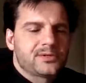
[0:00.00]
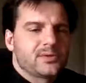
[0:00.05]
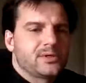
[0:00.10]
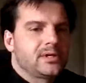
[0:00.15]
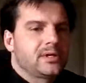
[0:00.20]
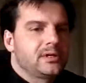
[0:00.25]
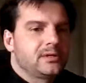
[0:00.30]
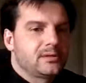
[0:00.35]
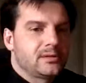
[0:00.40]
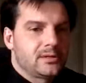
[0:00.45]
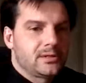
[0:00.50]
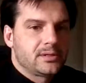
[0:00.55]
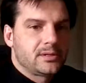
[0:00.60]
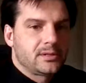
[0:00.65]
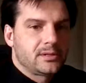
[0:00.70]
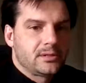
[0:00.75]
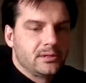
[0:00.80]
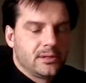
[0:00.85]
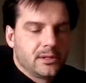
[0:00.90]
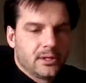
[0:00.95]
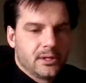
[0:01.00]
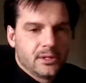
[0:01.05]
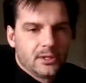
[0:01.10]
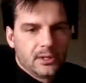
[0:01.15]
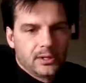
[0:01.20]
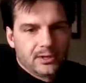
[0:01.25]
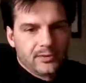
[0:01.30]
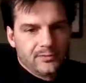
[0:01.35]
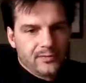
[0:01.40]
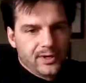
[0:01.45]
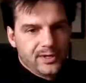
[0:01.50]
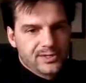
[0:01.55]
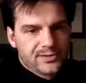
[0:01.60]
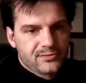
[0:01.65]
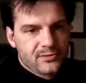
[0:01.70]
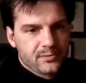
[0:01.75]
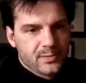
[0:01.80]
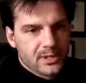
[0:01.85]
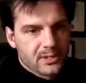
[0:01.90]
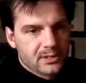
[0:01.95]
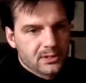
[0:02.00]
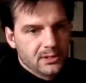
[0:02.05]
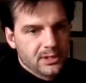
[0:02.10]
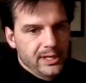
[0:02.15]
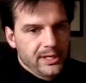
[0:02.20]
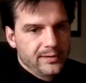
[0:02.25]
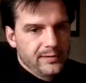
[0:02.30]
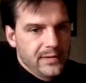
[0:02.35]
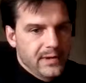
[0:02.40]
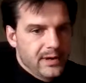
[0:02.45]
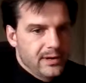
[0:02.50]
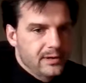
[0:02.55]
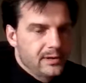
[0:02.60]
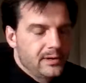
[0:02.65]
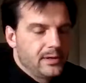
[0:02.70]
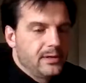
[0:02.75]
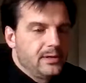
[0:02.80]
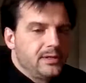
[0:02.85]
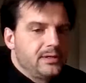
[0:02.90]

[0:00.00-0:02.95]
So I get the advice from Uncle Ed there.